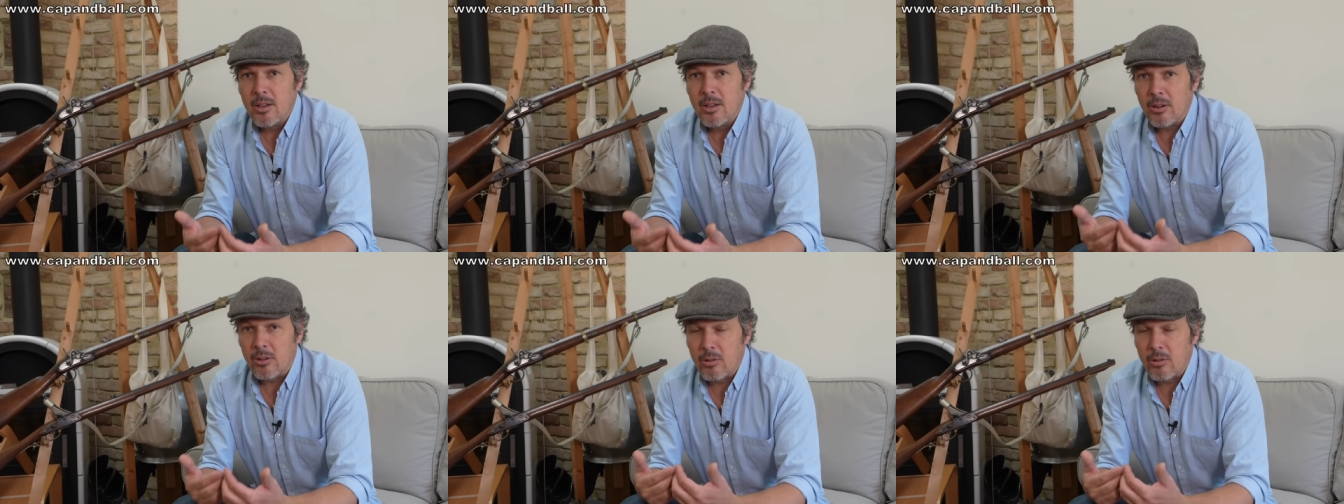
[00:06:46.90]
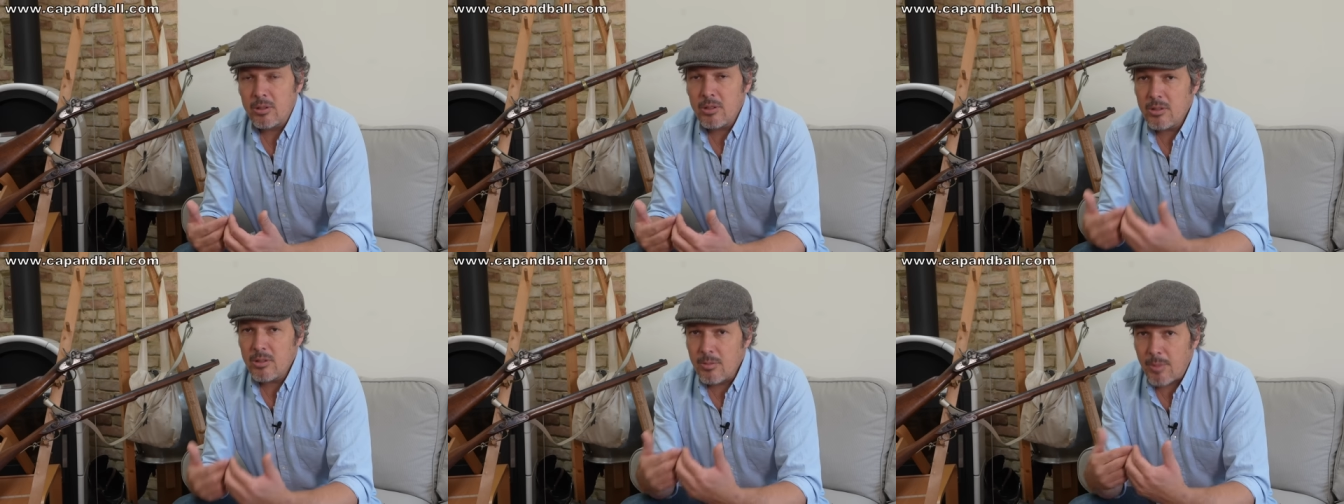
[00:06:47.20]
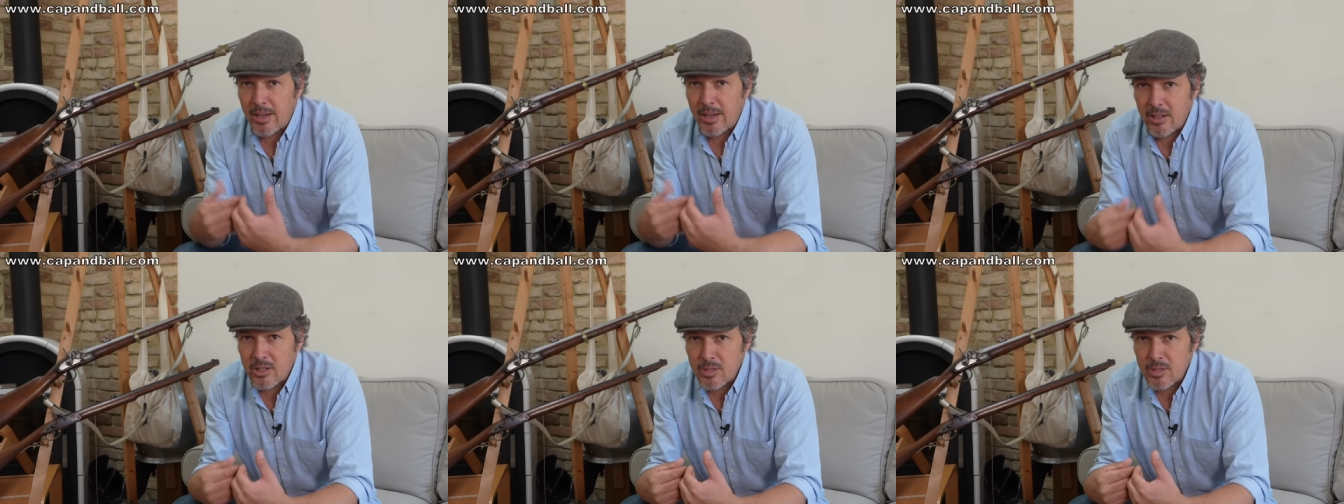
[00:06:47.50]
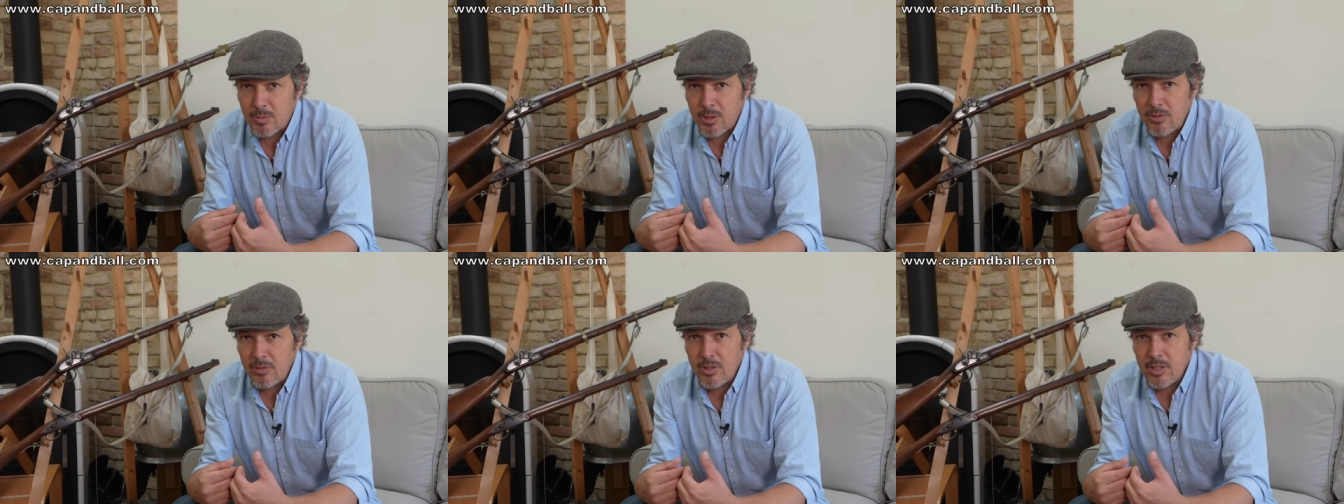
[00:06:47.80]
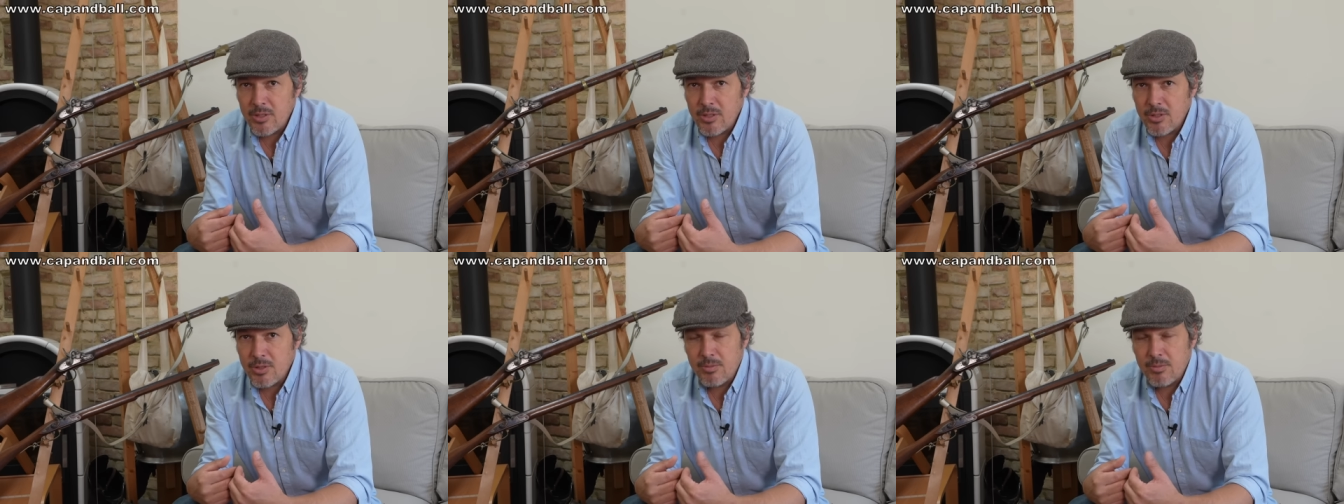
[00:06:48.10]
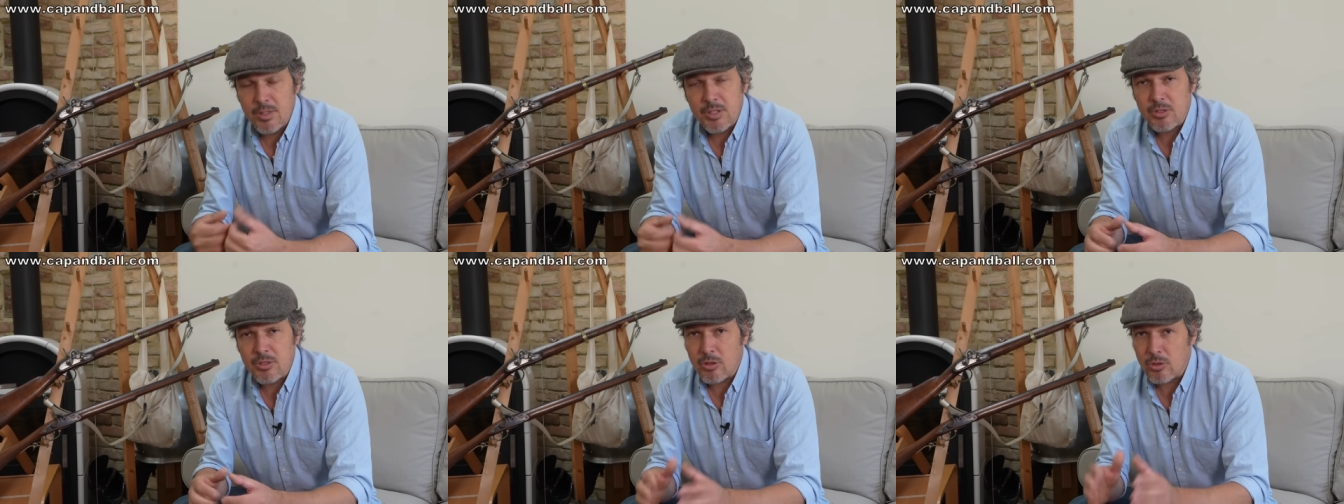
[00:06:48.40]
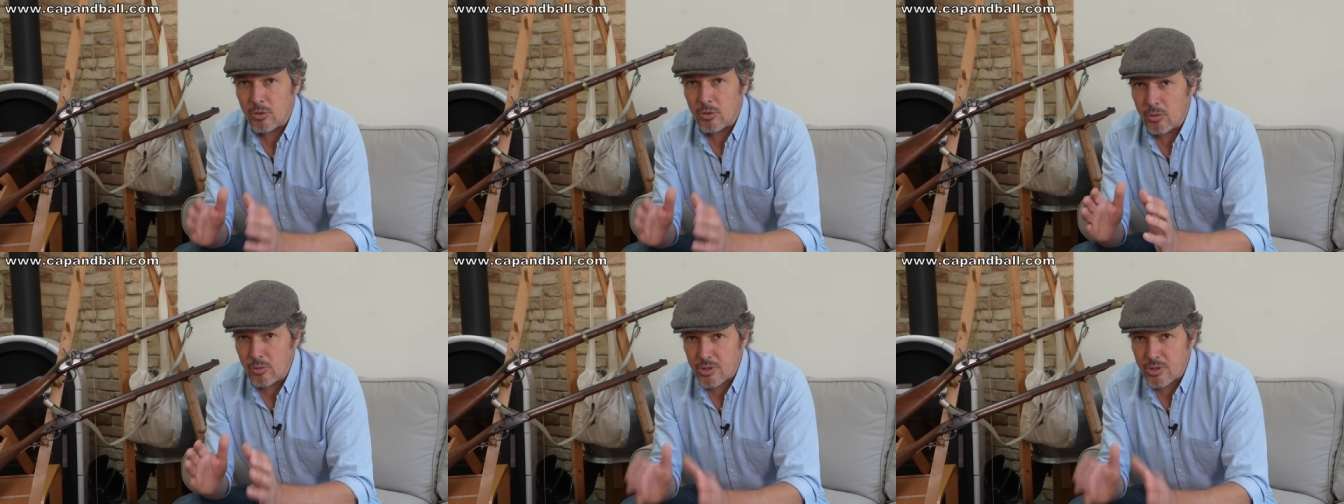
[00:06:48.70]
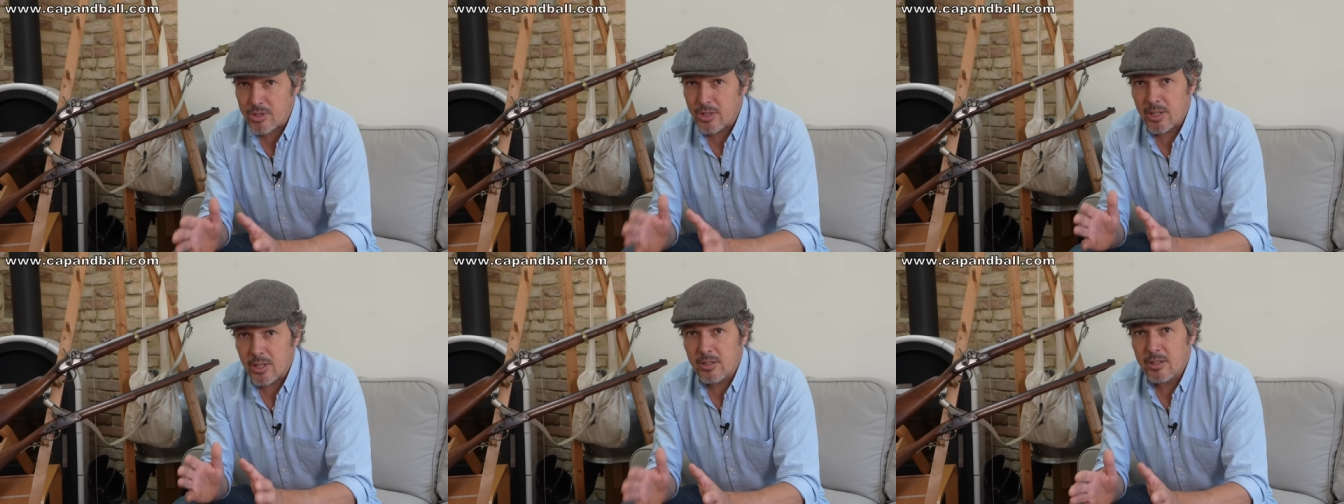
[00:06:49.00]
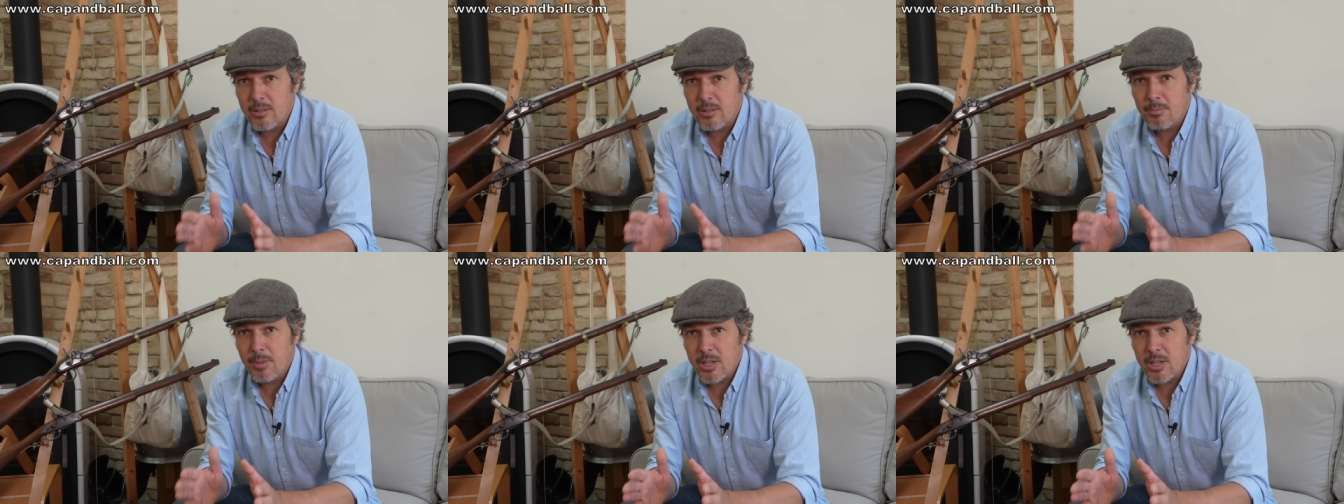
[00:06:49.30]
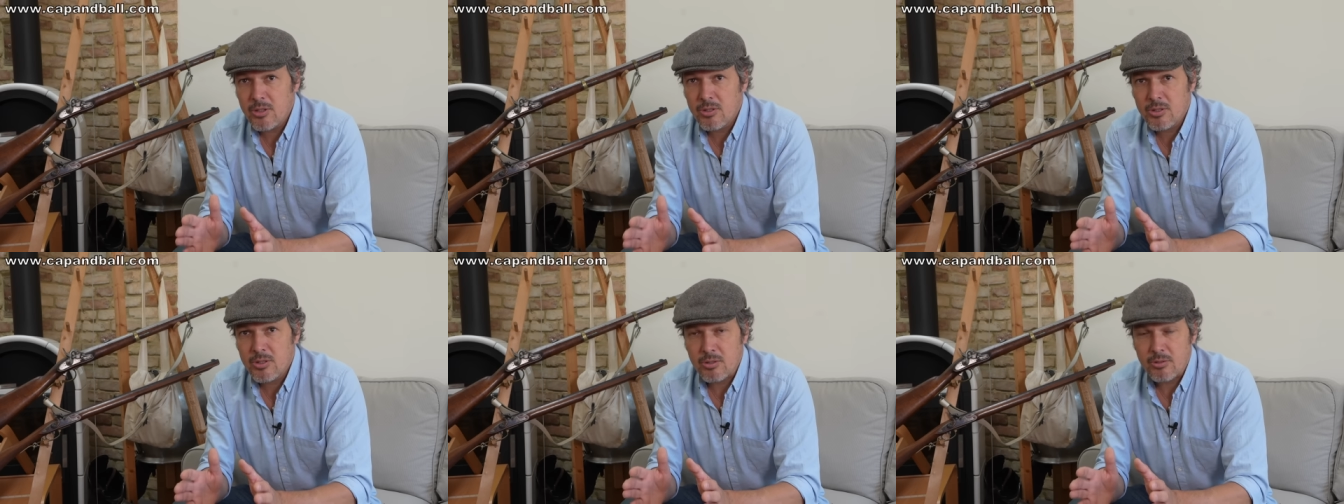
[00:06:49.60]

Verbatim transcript: According to my experience, this is a good starting patch.